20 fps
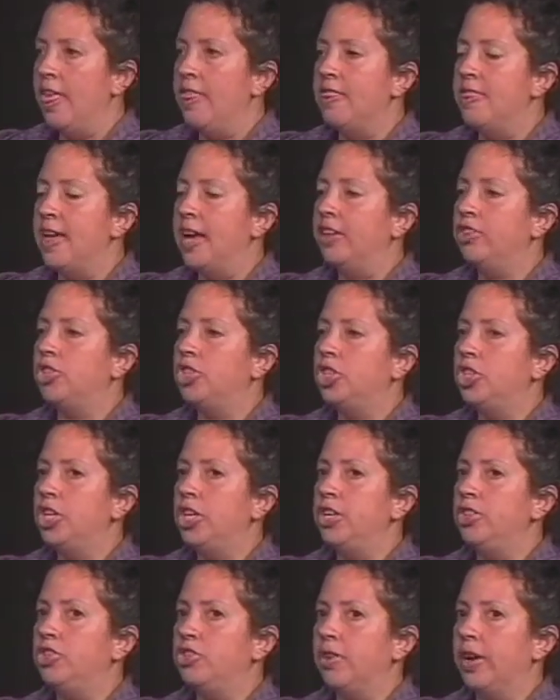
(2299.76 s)
Then
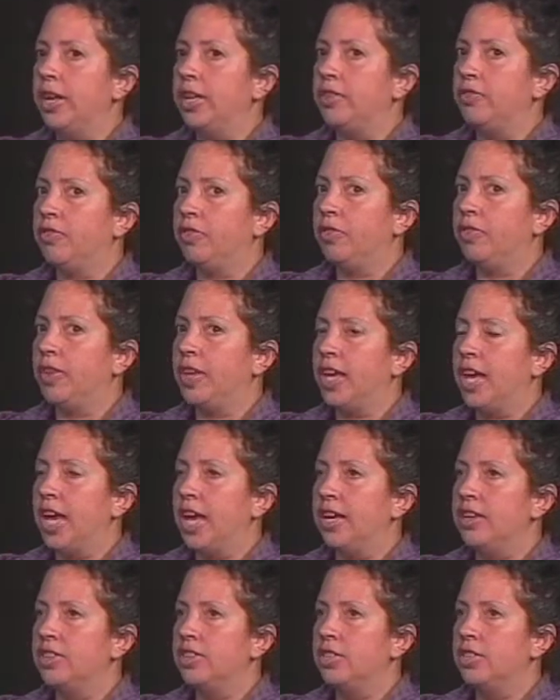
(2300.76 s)
she transferred the
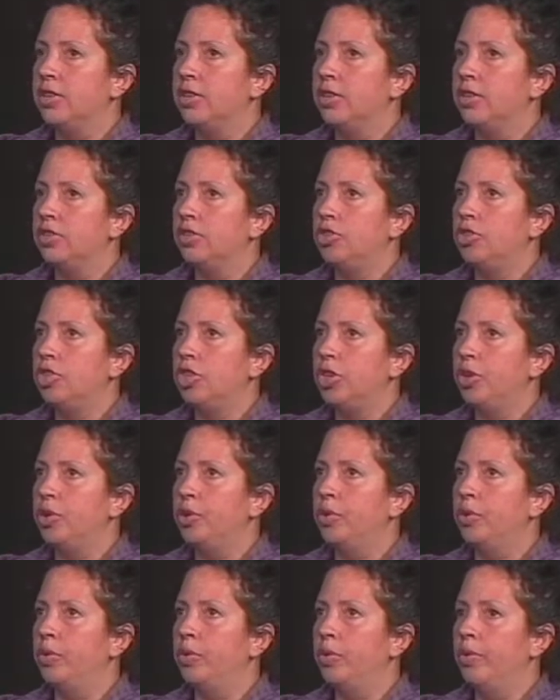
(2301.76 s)
case
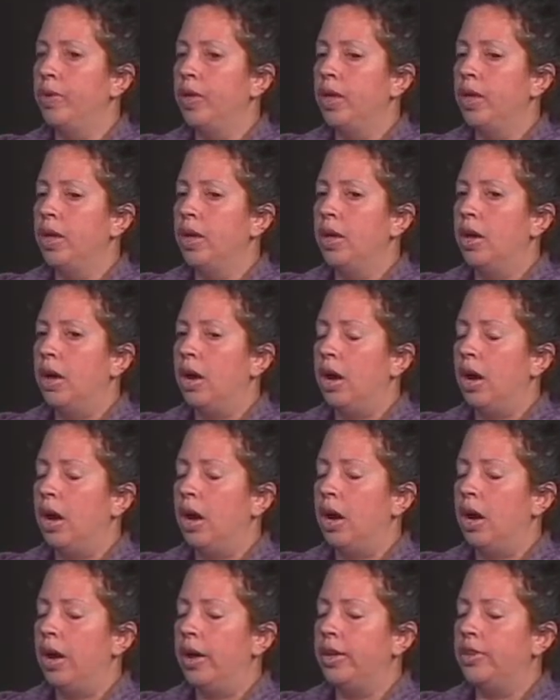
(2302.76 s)
to,
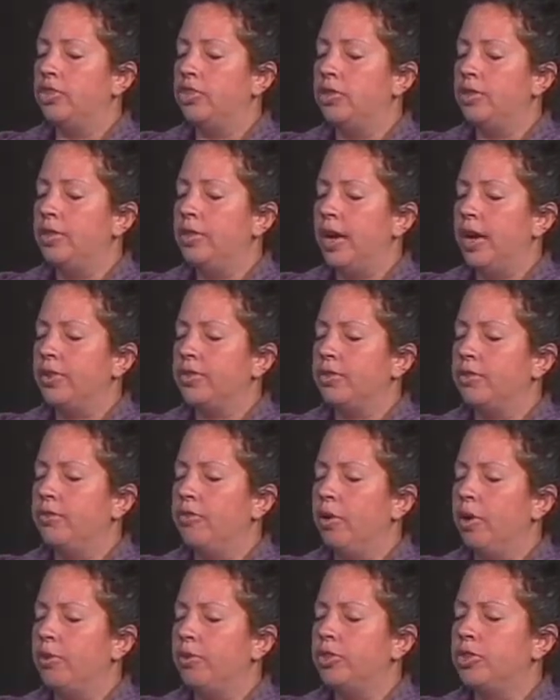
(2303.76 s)
in
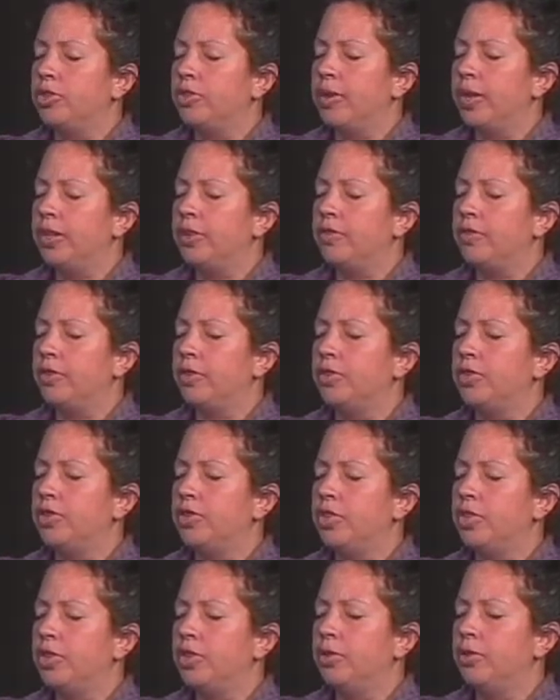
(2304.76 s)
2004, it was transferred
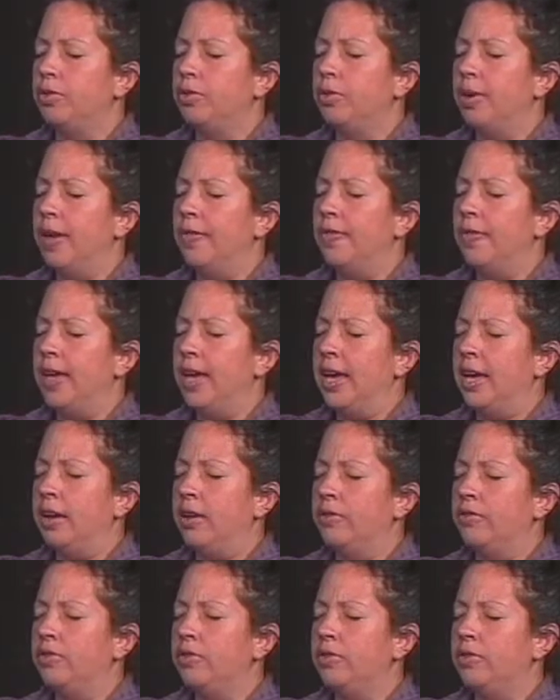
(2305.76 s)
to, at the
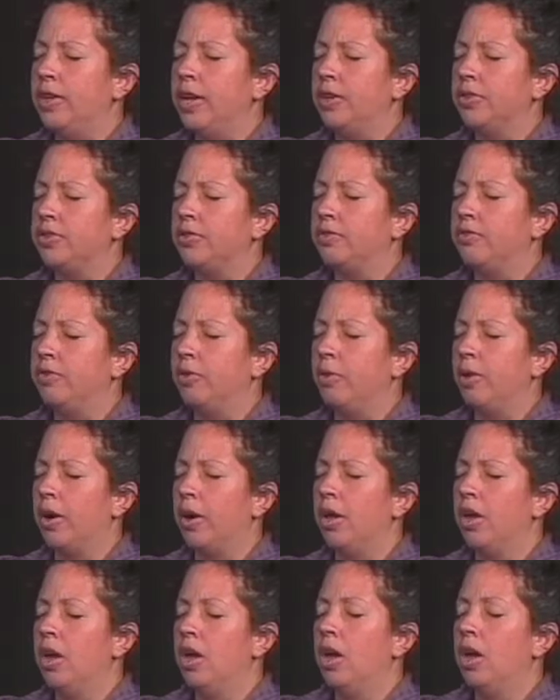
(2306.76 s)
end of
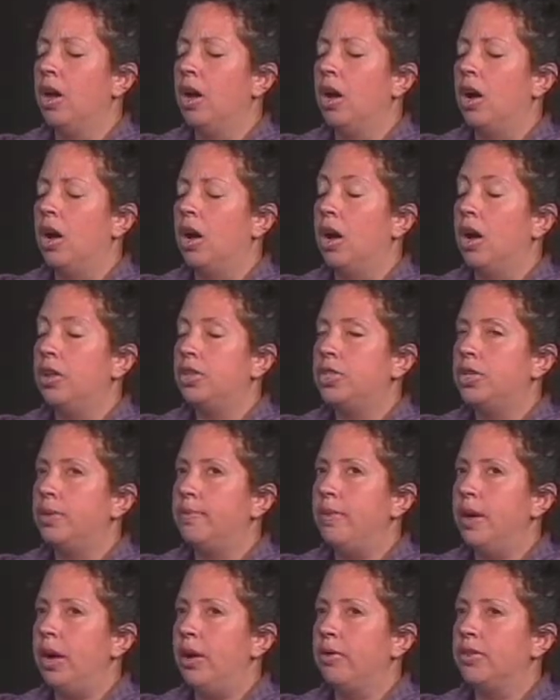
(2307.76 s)
2004,
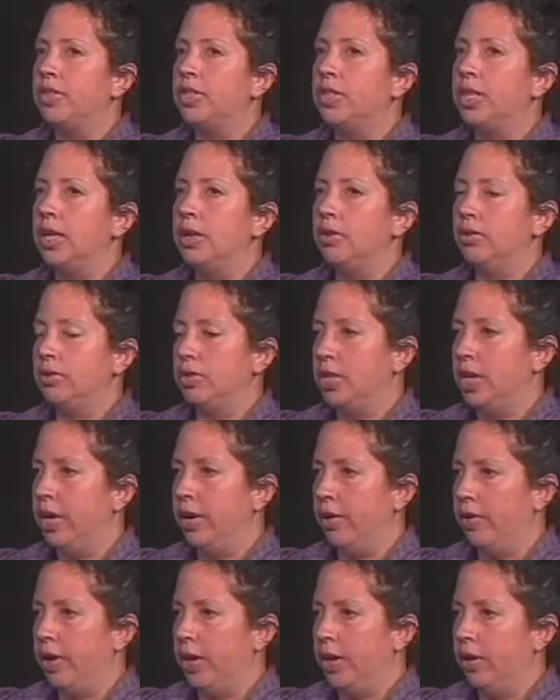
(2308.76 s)
Tamara
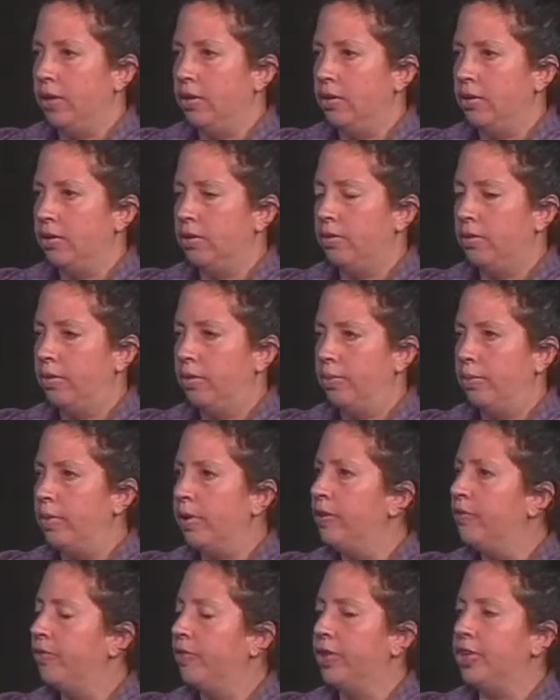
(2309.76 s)
Singletary.
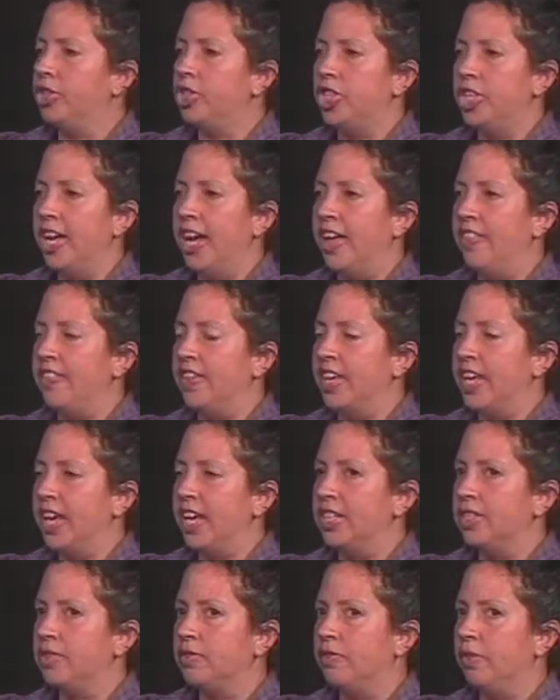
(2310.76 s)
Briefly, she had the
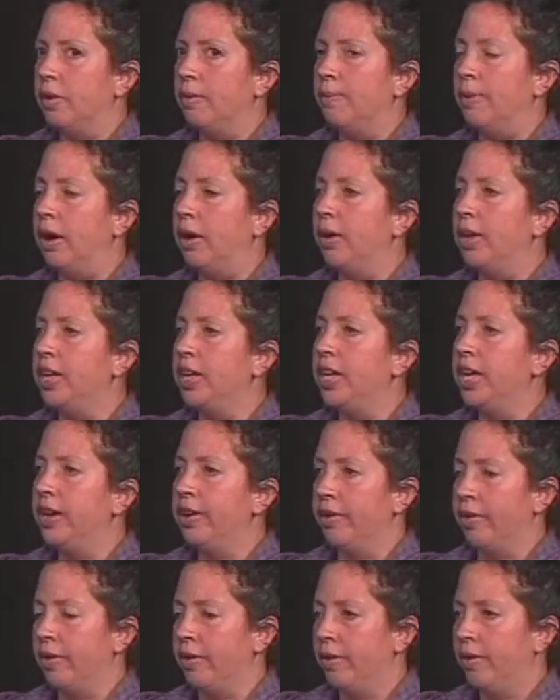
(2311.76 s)
case for about a
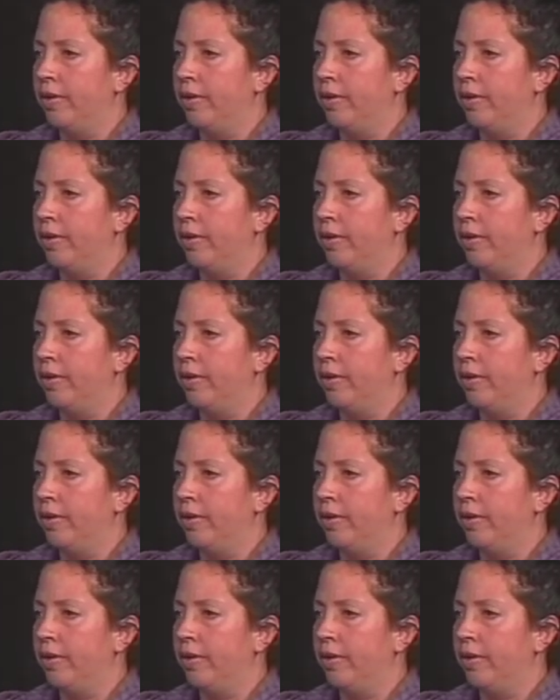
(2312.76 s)
year.